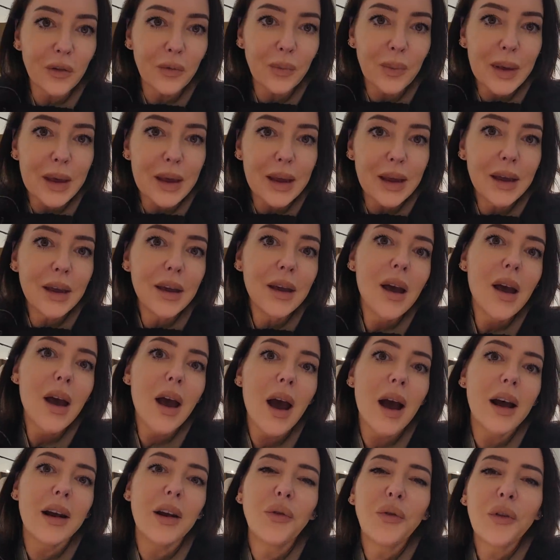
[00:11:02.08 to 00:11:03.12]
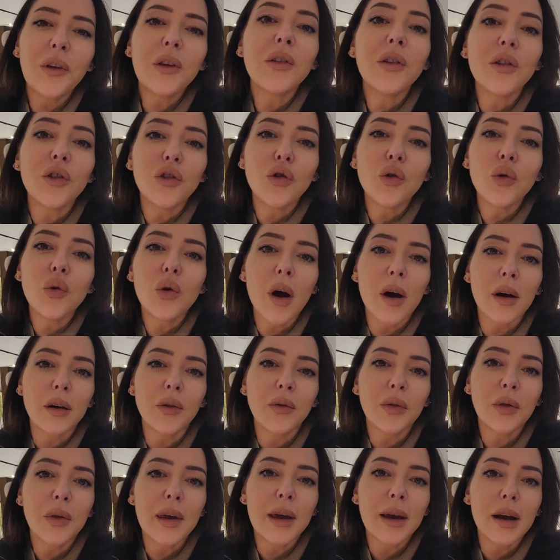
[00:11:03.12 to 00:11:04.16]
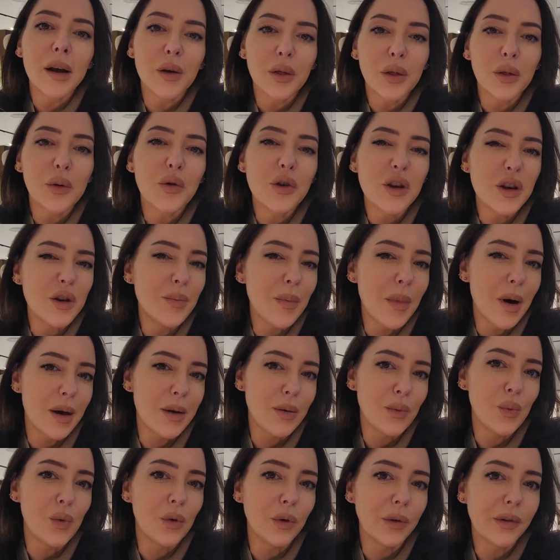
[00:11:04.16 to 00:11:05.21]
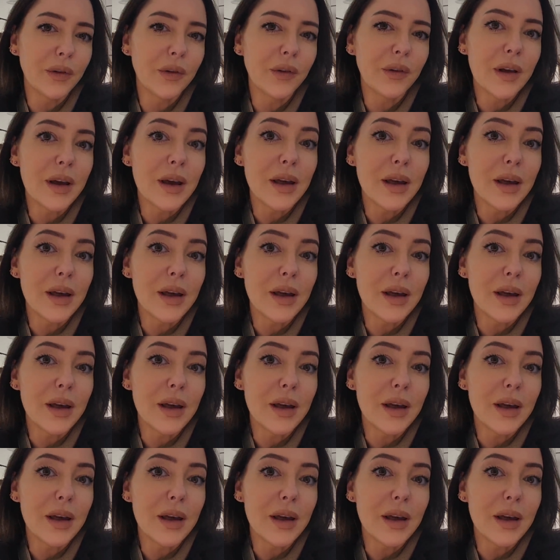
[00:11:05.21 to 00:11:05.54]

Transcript: of me, and if this is your kind of thing I thought you might want to see